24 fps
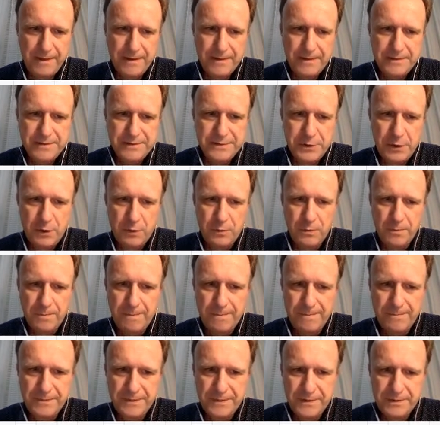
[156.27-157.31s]
So,
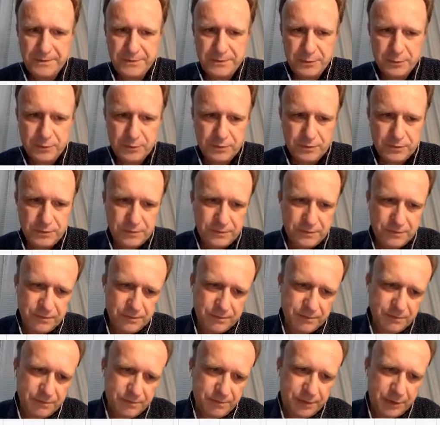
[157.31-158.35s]
to
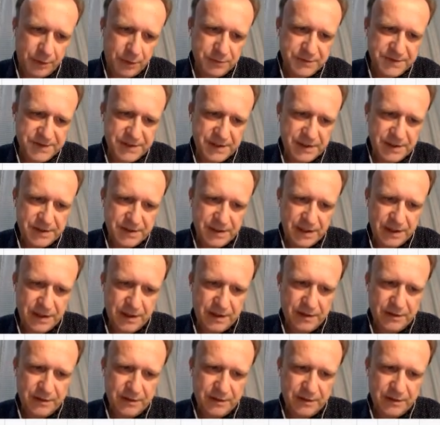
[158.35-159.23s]
proceed here,